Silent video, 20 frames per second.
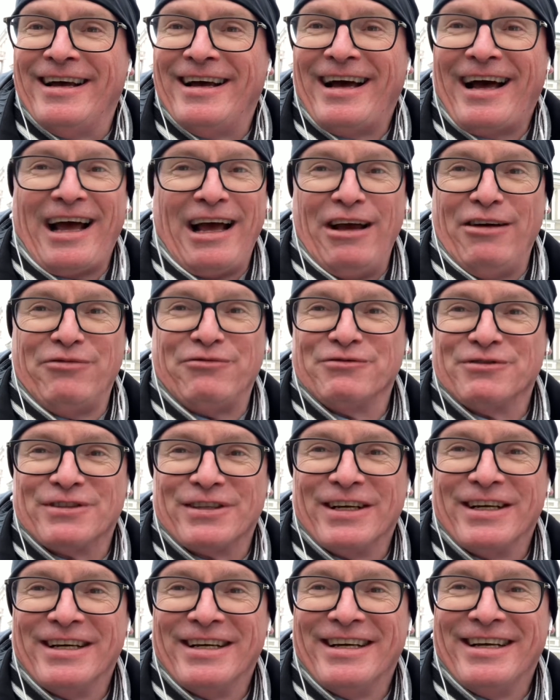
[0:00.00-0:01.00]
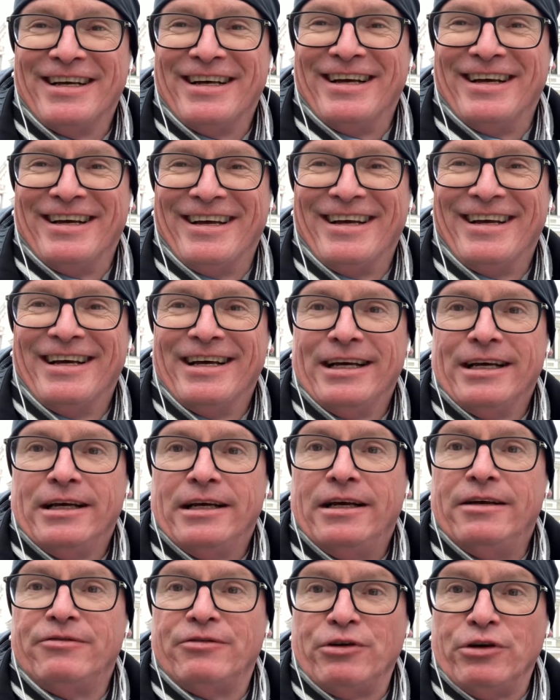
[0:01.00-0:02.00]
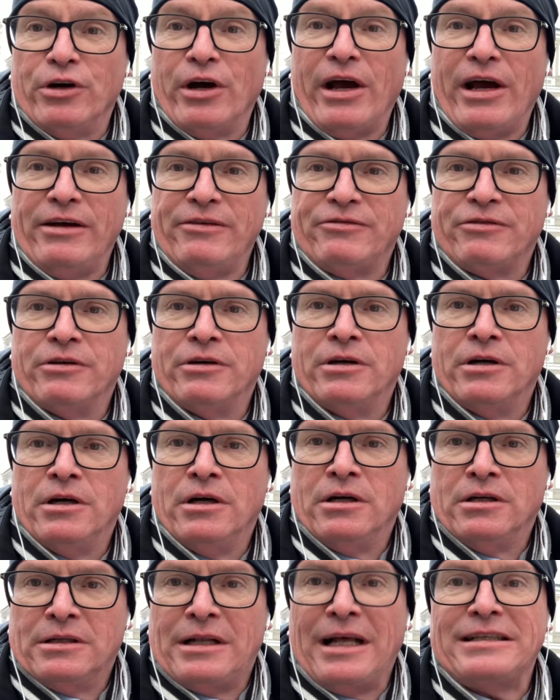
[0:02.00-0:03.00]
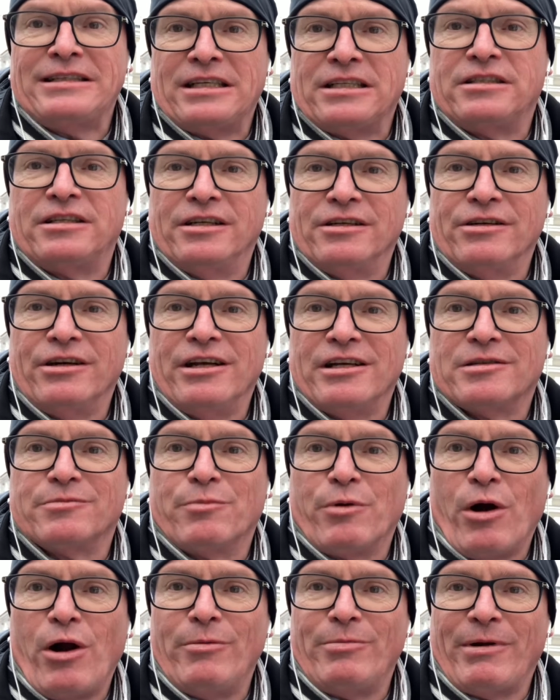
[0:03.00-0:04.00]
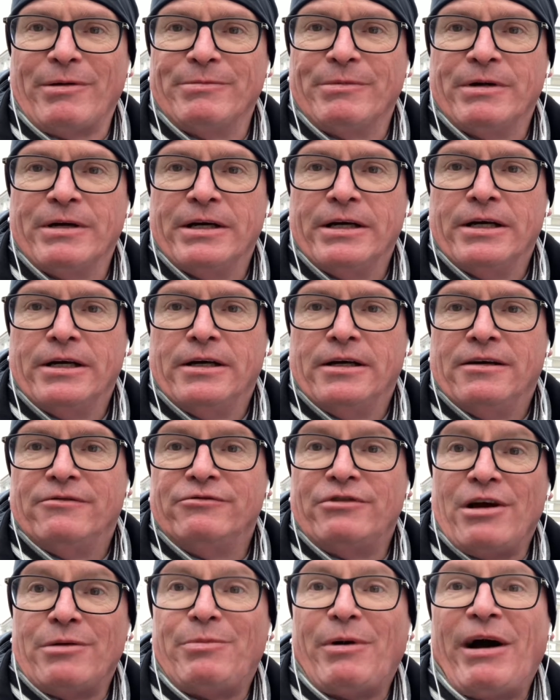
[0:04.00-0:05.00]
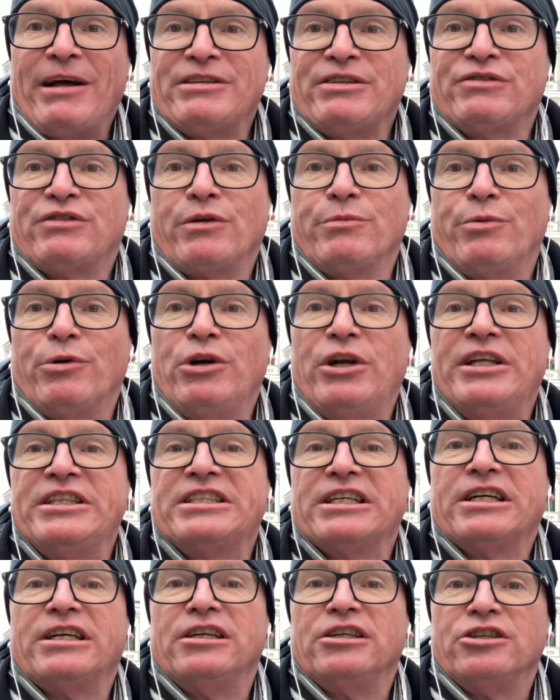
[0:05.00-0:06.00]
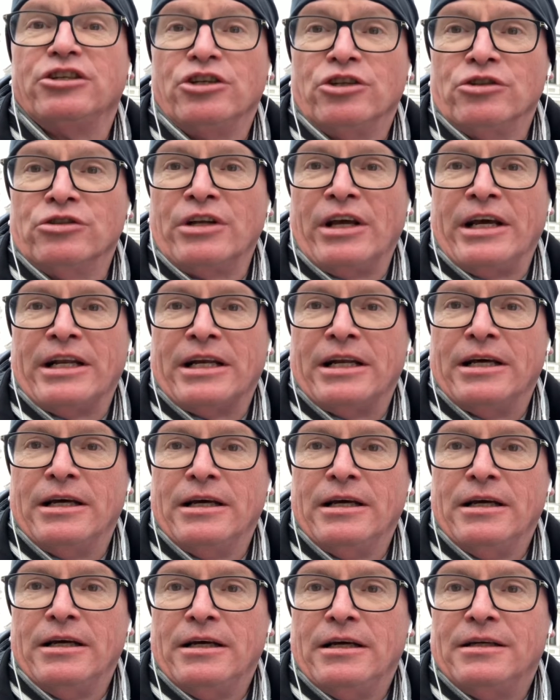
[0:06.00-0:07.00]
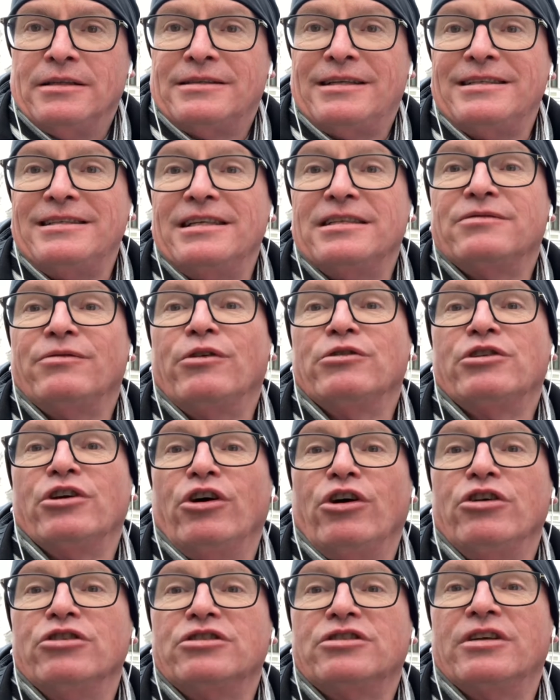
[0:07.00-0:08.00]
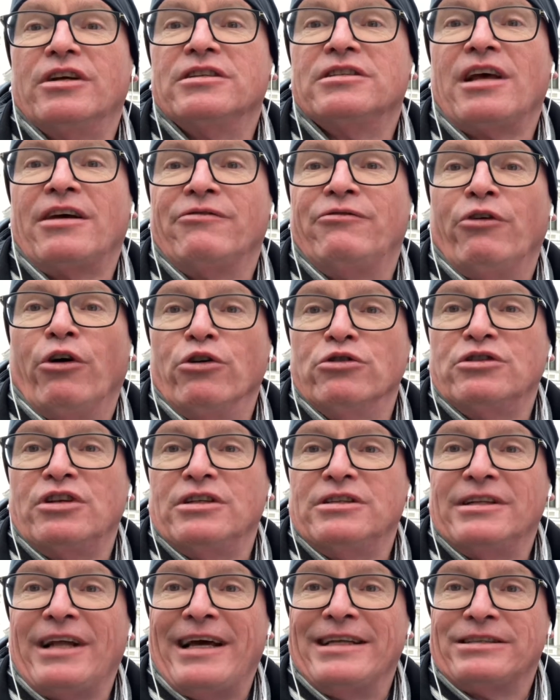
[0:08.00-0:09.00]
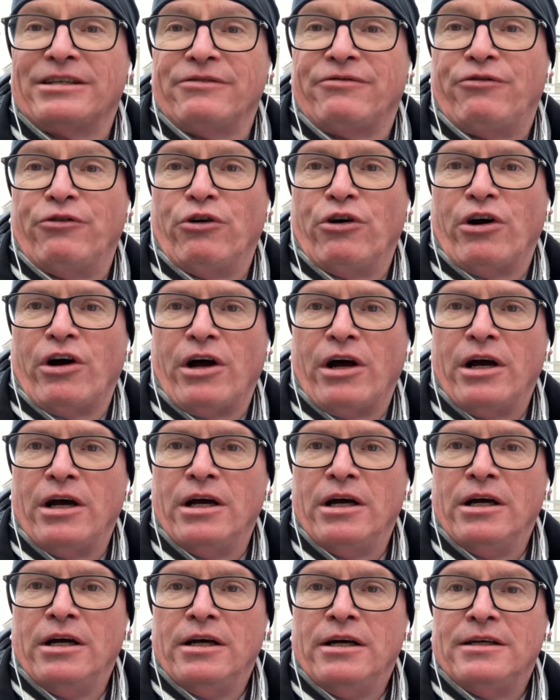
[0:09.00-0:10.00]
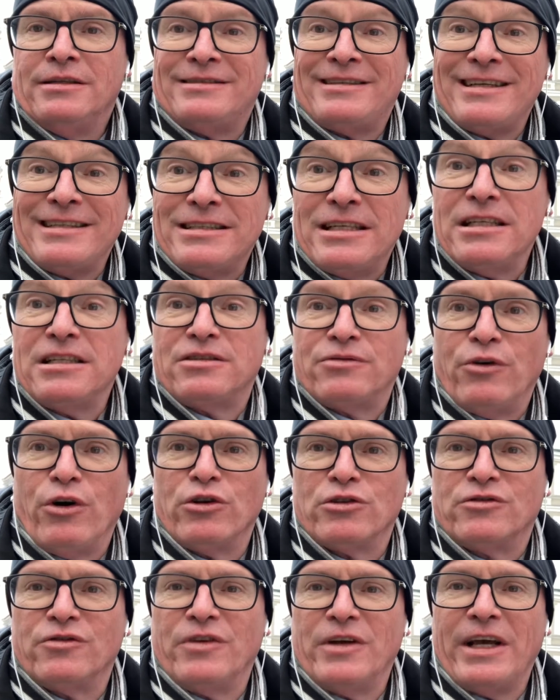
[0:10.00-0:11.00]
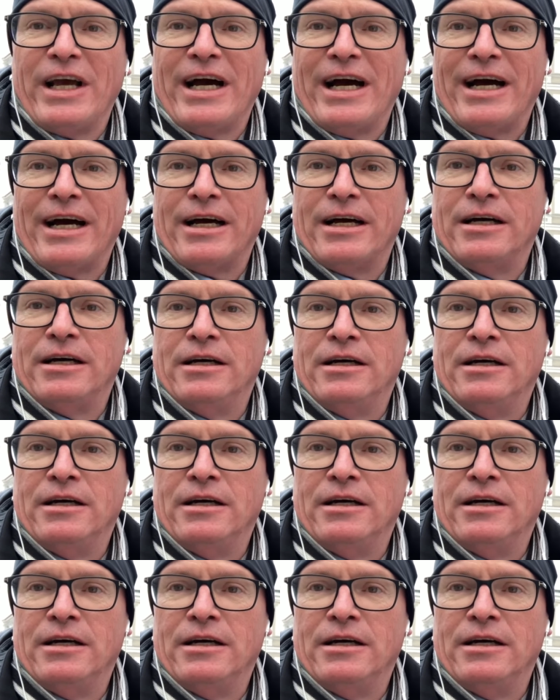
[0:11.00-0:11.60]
I haven't. If you have, that's a serious problem. We are part of the political union. This is what the Austrians have voted 94. This is what we are.